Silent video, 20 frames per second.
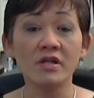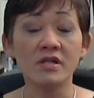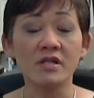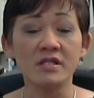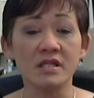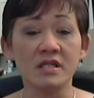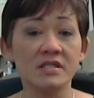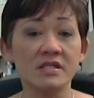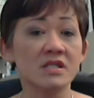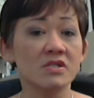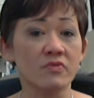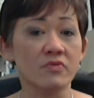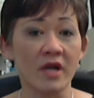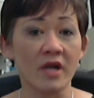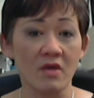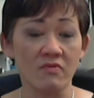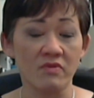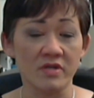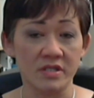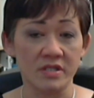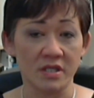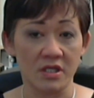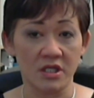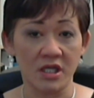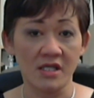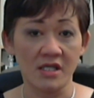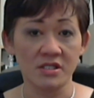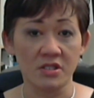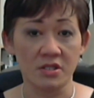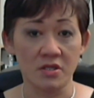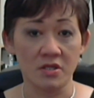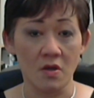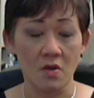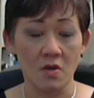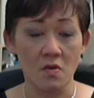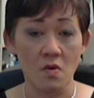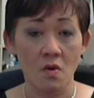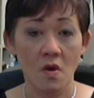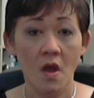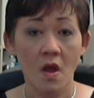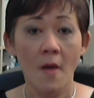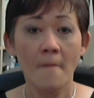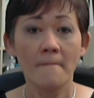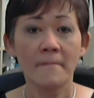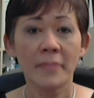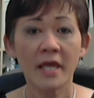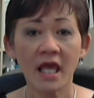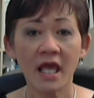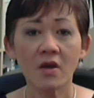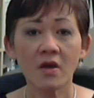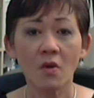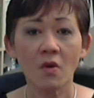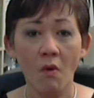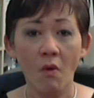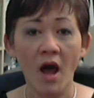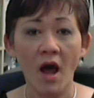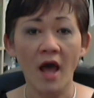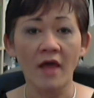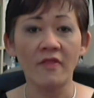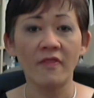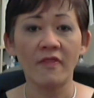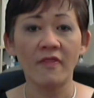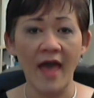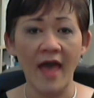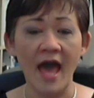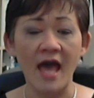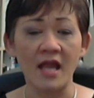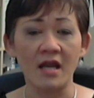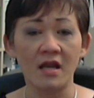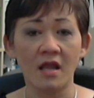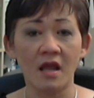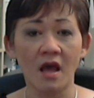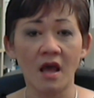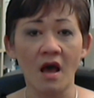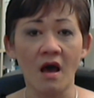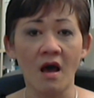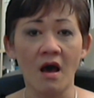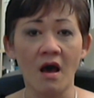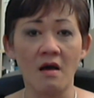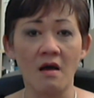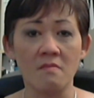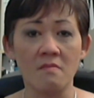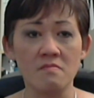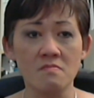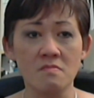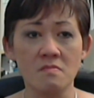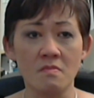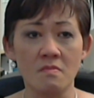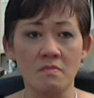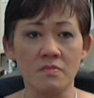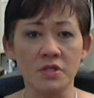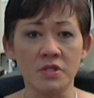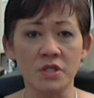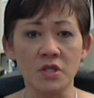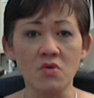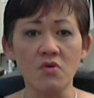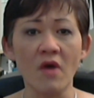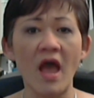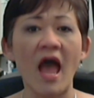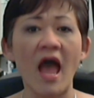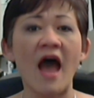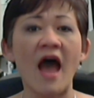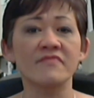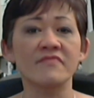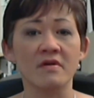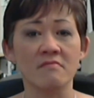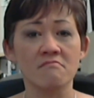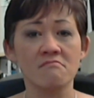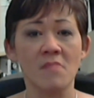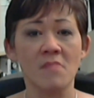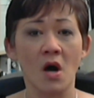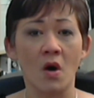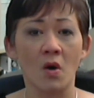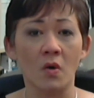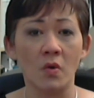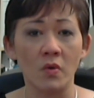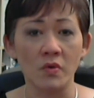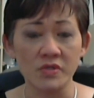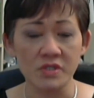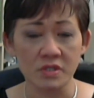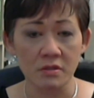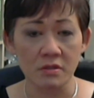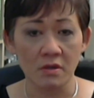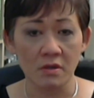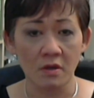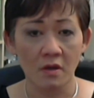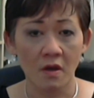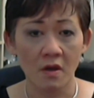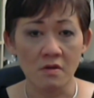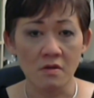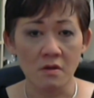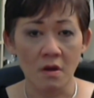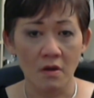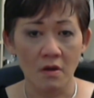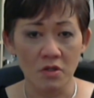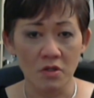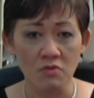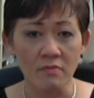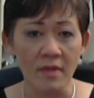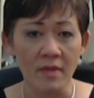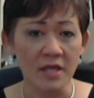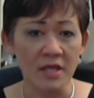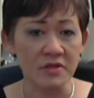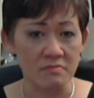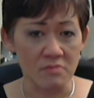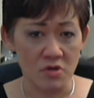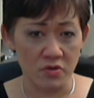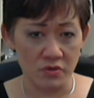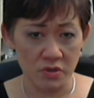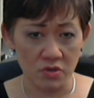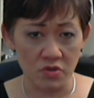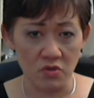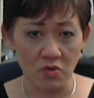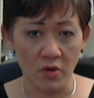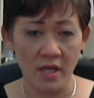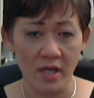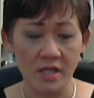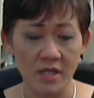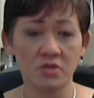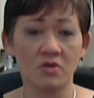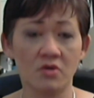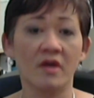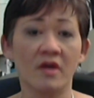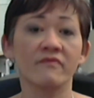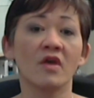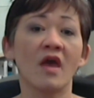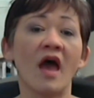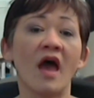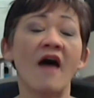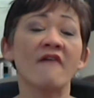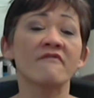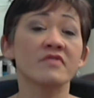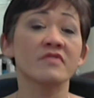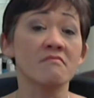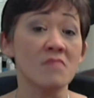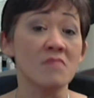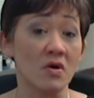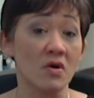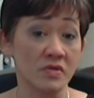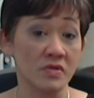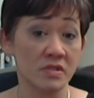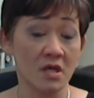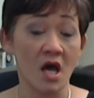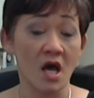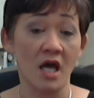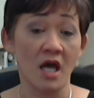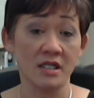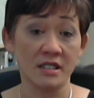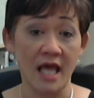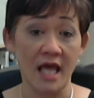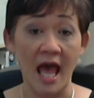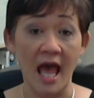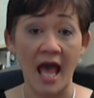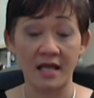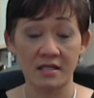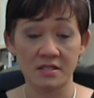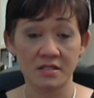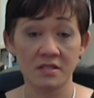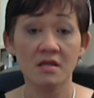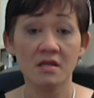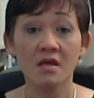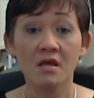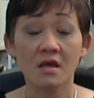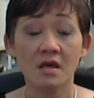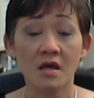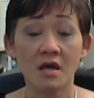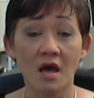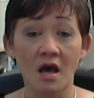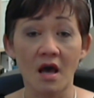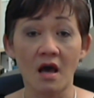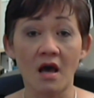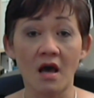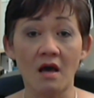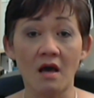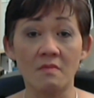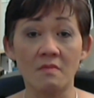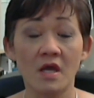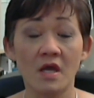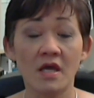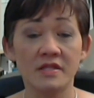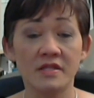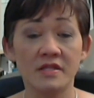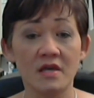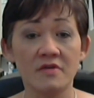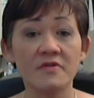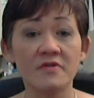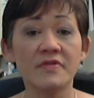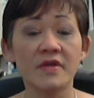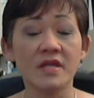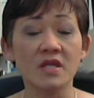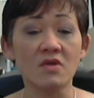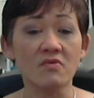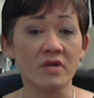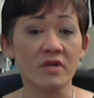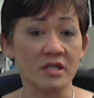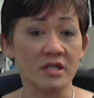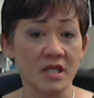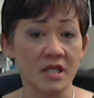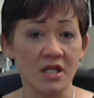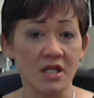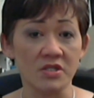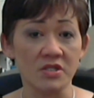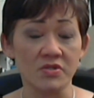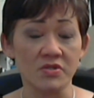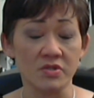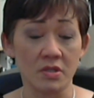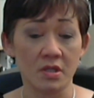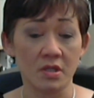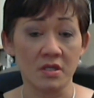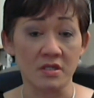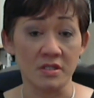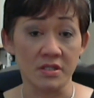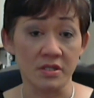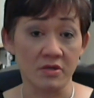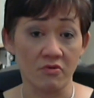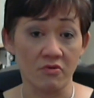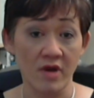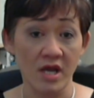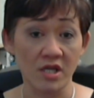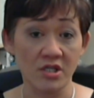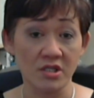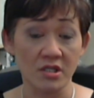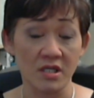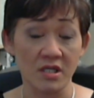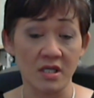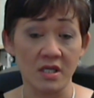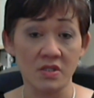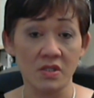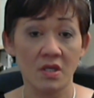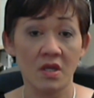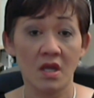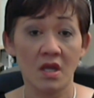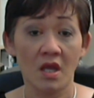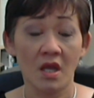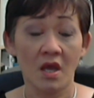this is what I would suggest to you. Pick one that you have the most, you make the most noise, or if you have the most contacts. The other thing you want to take into consideration is,